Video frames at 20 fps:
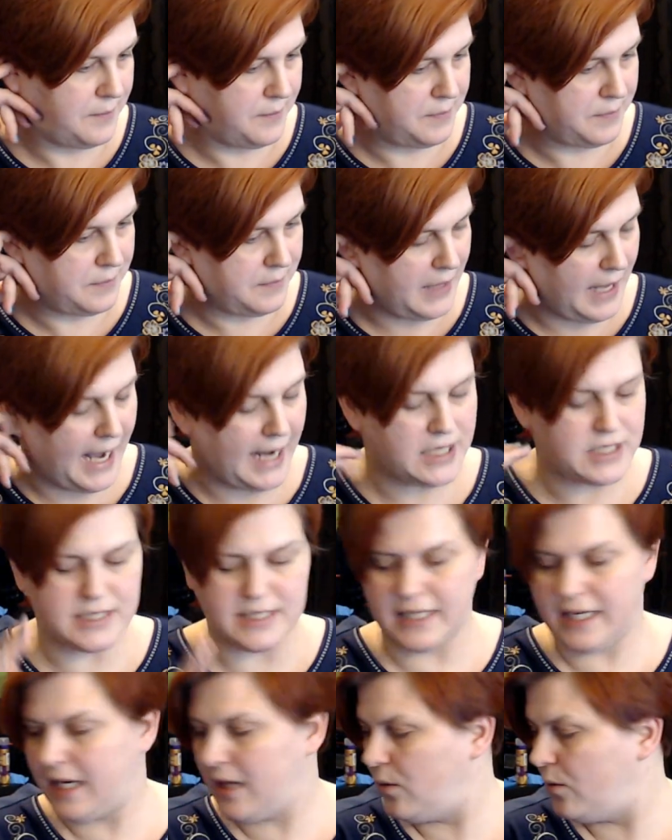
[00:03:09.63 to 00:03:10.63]

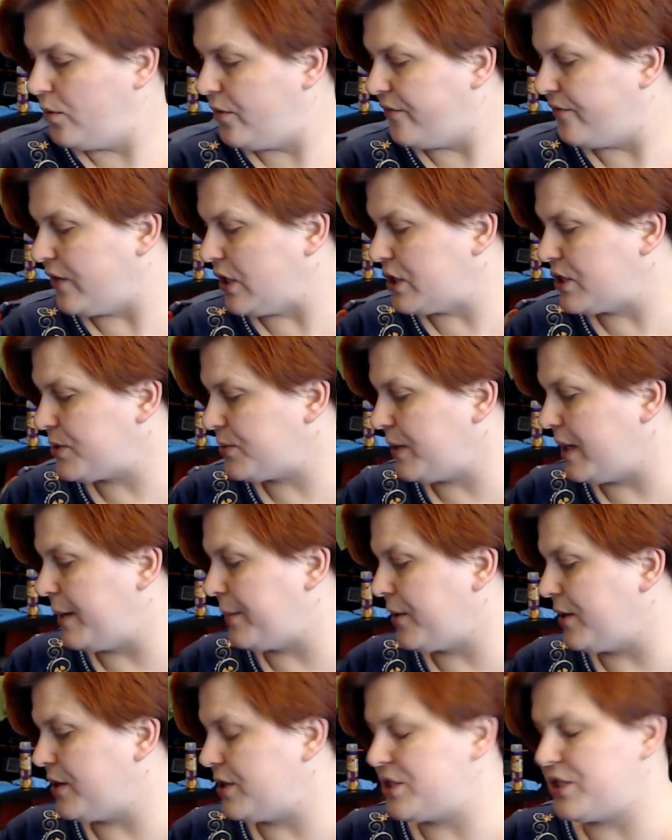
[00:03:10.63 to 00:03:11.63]
Actually, the first one I'm
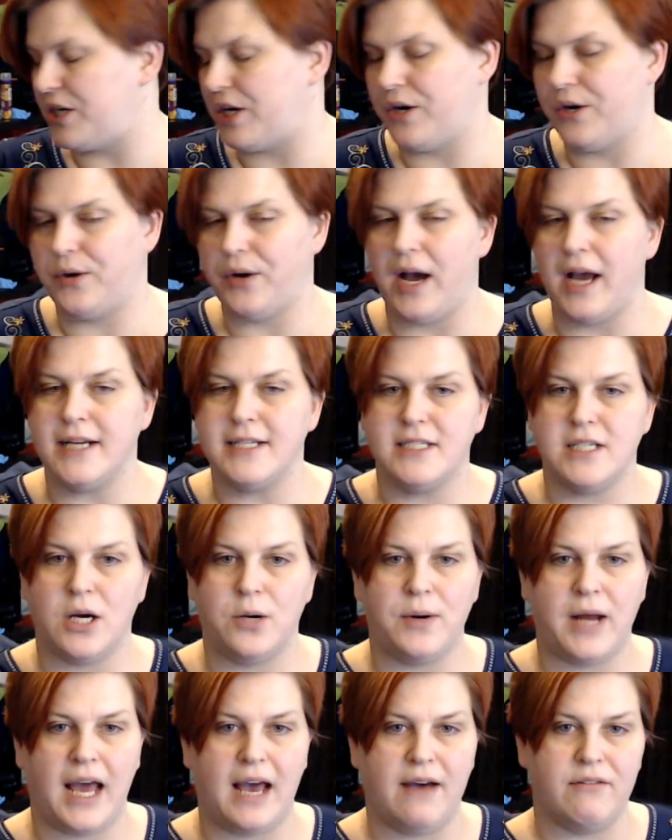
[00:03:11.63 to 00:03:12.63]
going to show, I don't
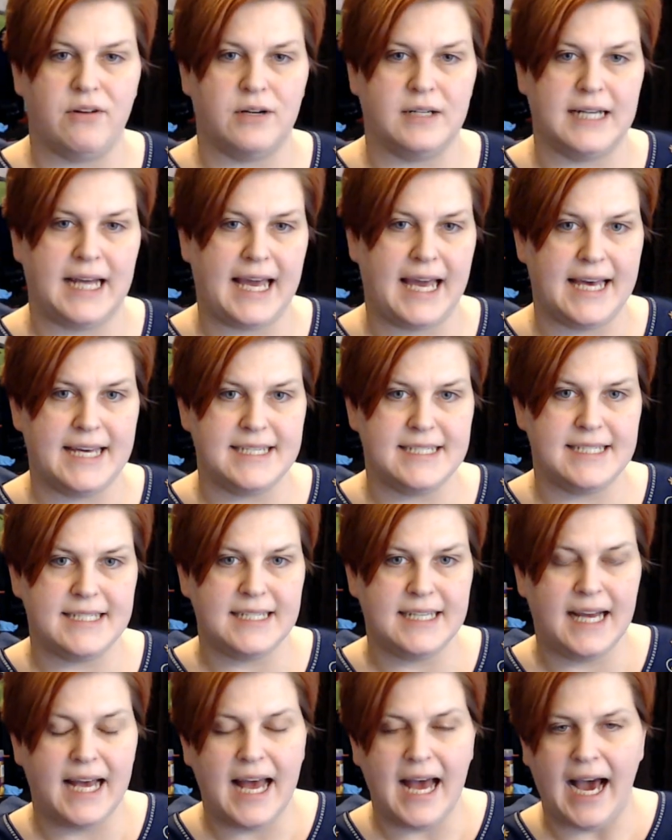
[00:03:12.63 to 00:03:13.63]
have it on hand.
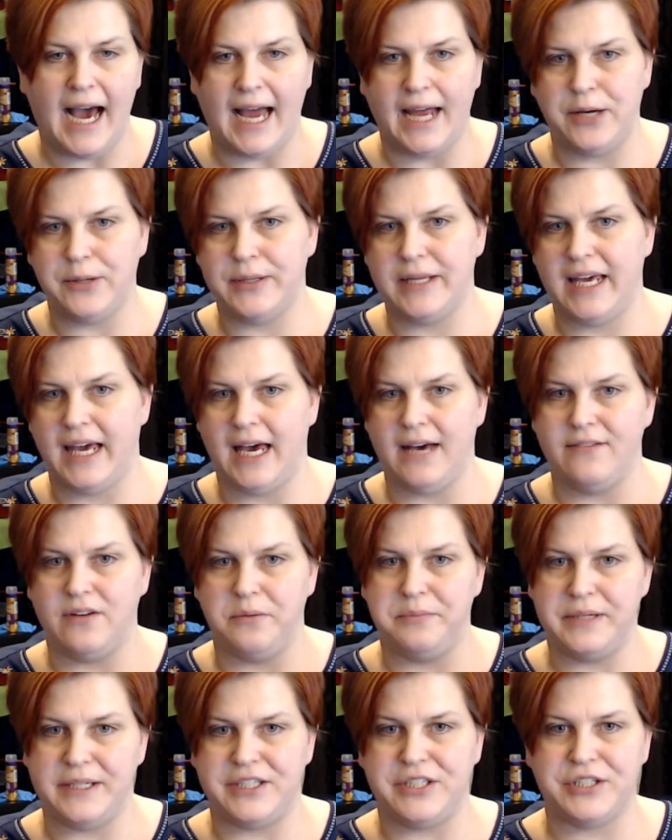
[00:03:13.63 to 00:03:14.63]
I only have a
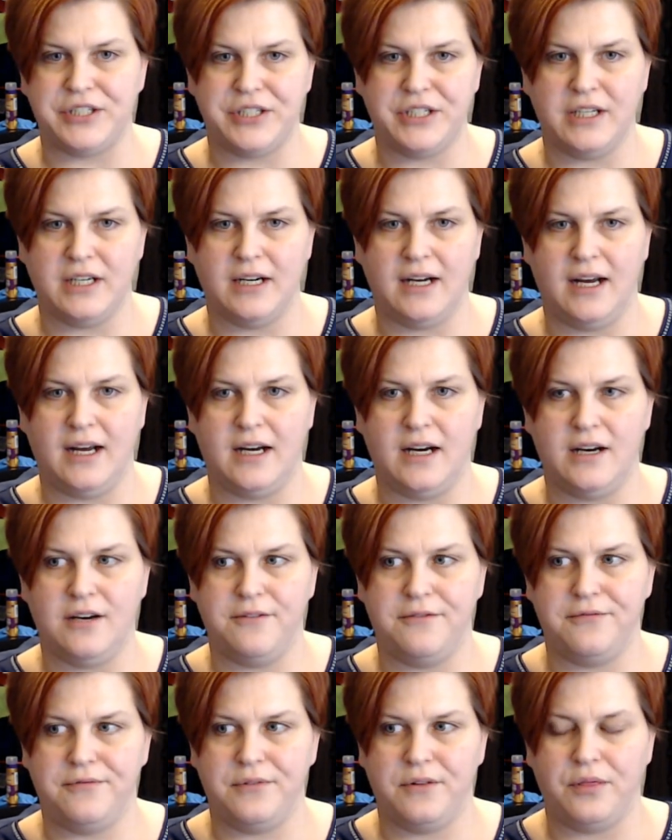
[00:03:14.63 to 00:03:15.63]
picture
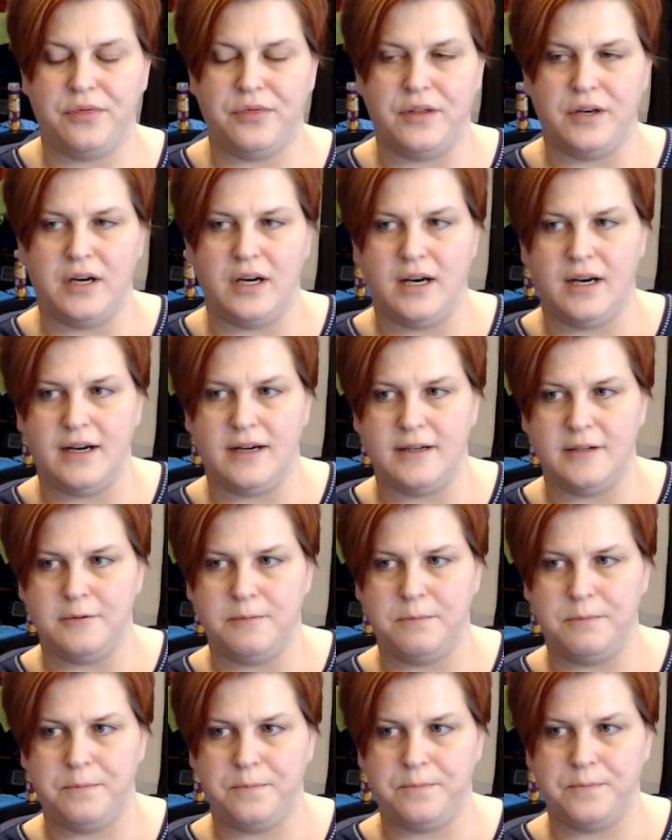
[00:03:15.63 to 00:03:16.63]
of the
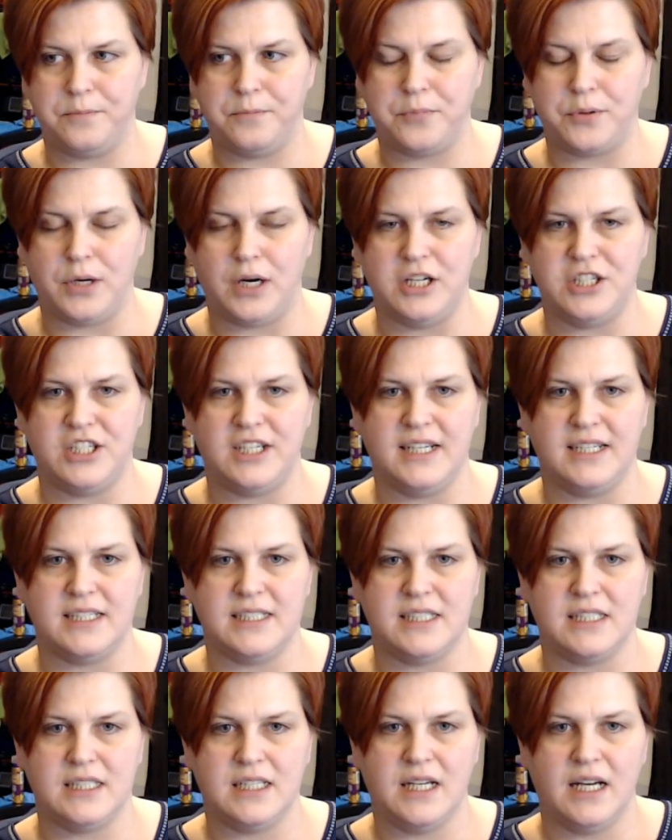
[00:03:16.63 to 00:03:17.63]

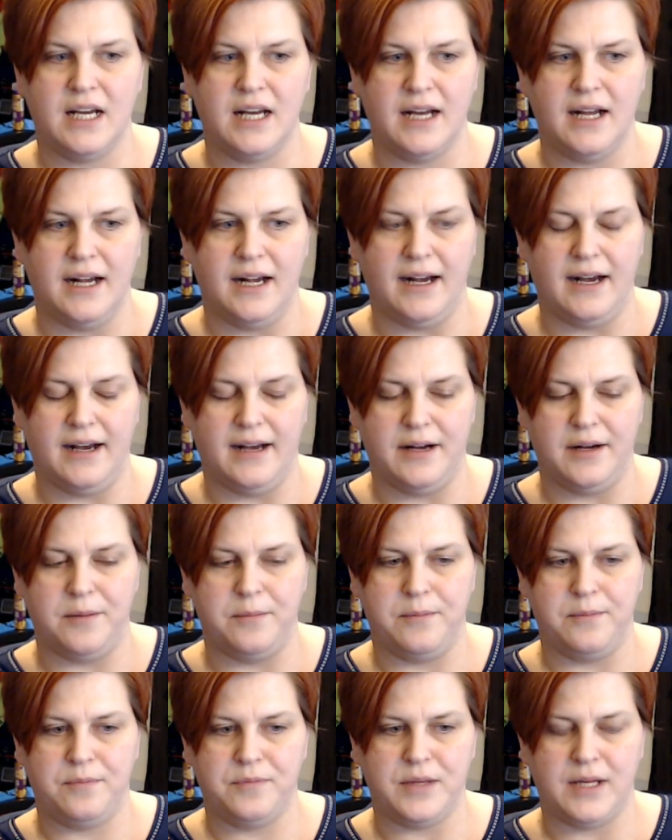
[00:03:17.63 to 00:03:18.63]
project. I
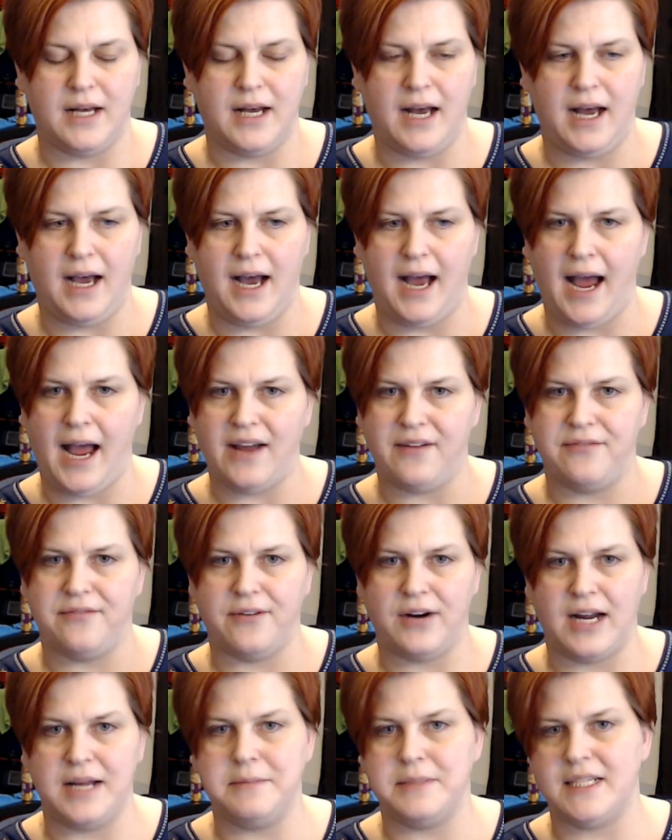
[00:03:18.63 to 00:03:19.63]

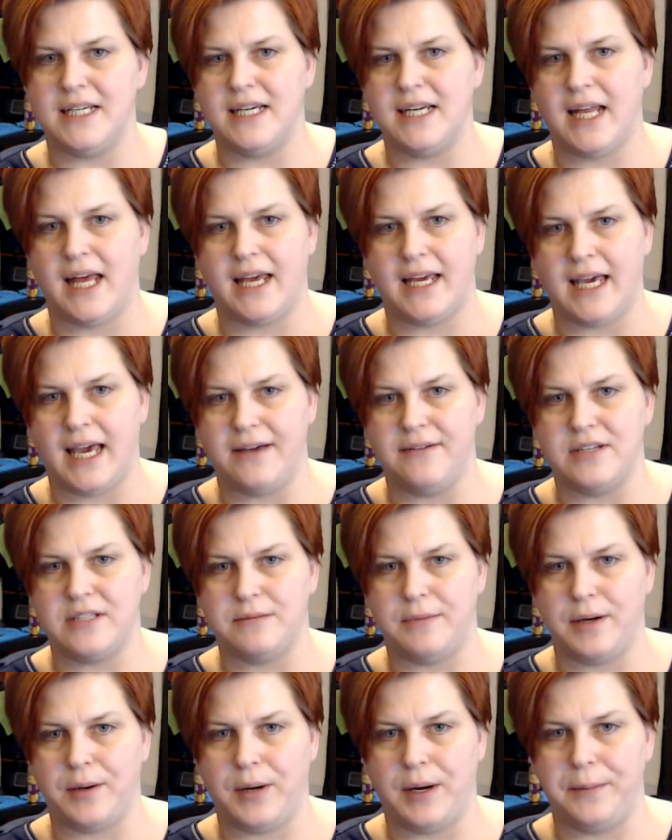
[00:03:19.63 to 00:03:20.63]
framed it and gave it to my
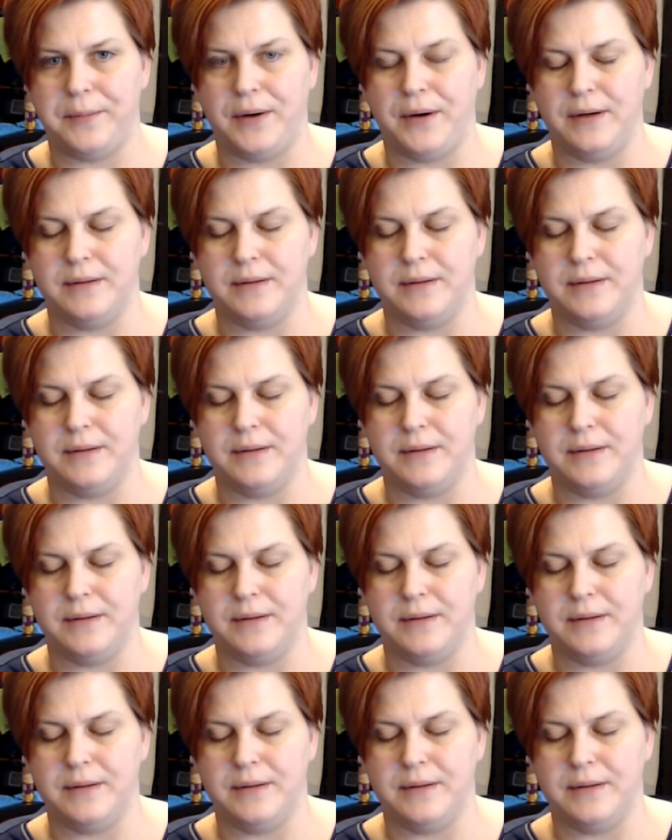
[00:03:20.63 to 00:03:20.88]
grandpa.